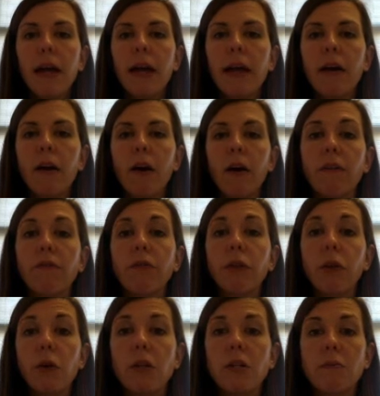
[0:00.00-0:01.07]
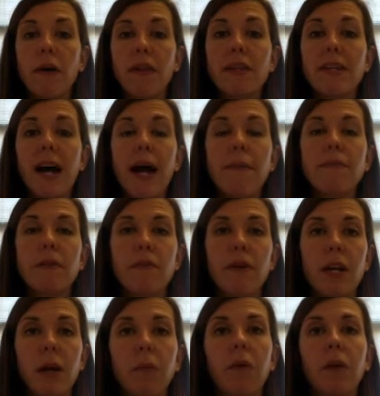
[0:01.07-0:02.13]
are influenced by the types of
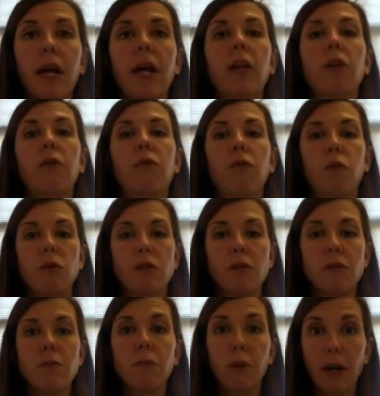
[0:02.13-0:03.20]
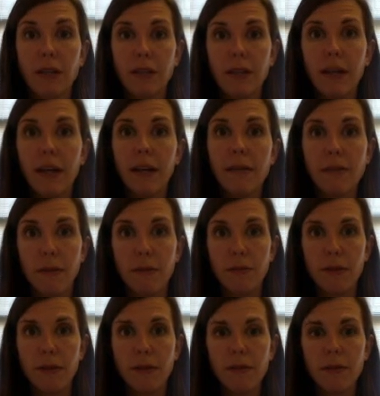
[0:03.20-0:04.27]
intermolecular forces present in a
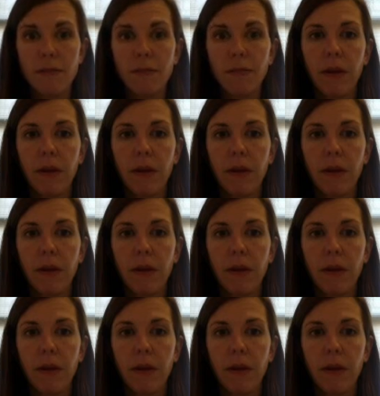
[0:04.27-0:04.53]
substance,